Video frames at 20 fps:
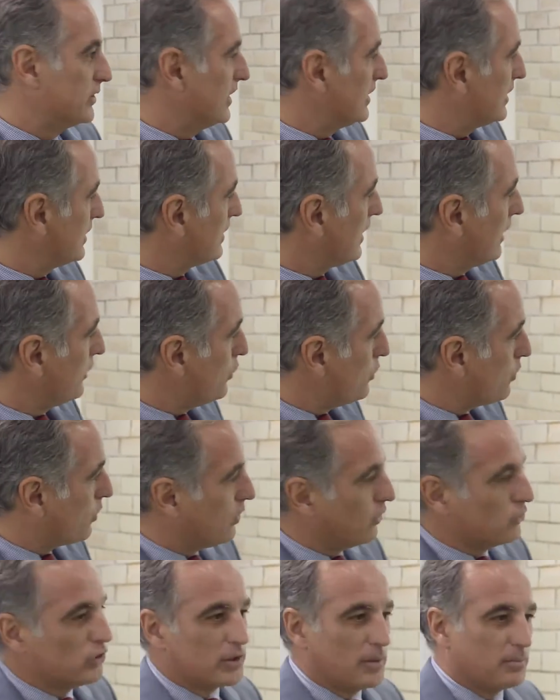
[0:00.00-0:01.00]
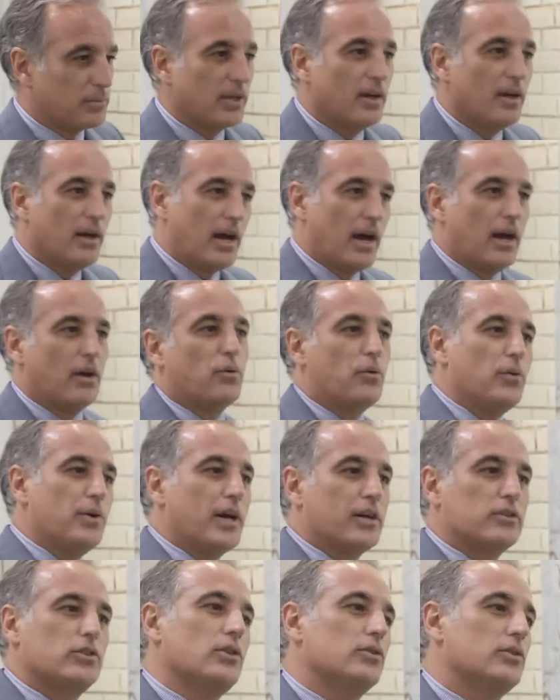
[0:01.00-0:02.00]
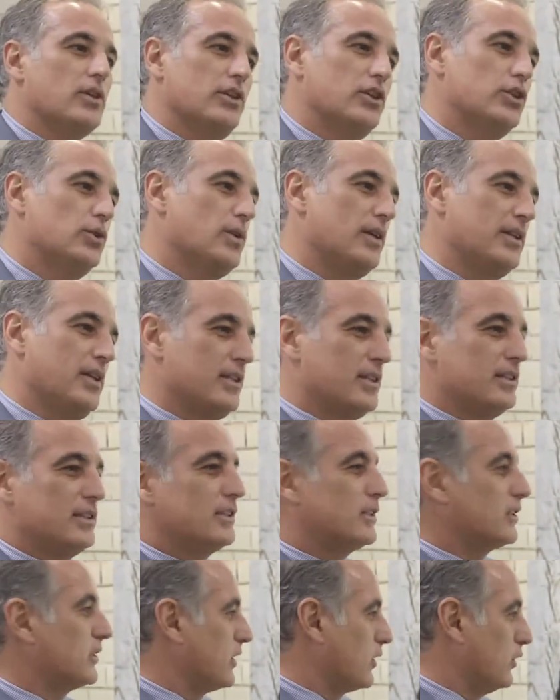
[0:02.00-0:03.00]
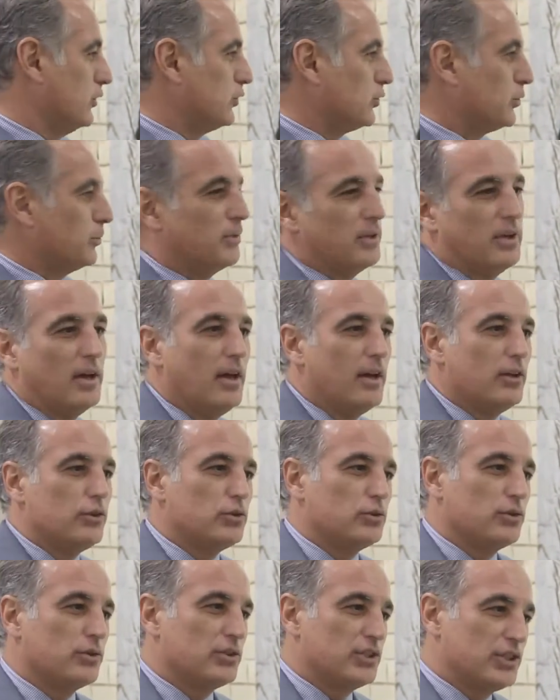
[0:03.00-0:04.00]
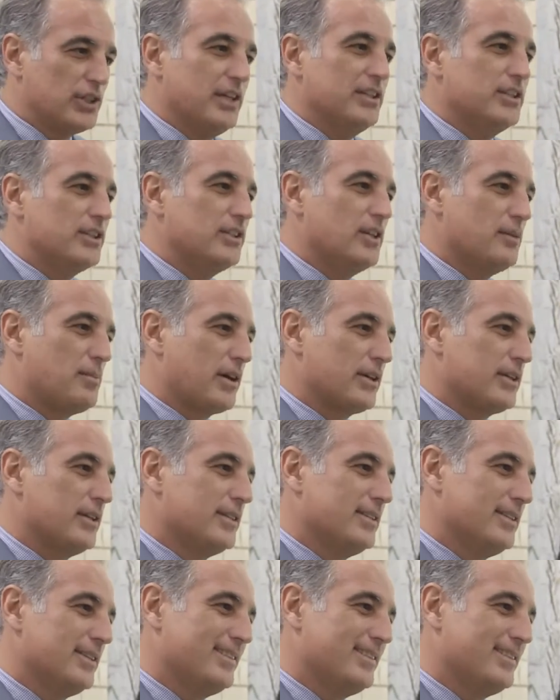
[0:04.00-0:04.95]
This is a new concept, and we are totally sure that this is going to change the market.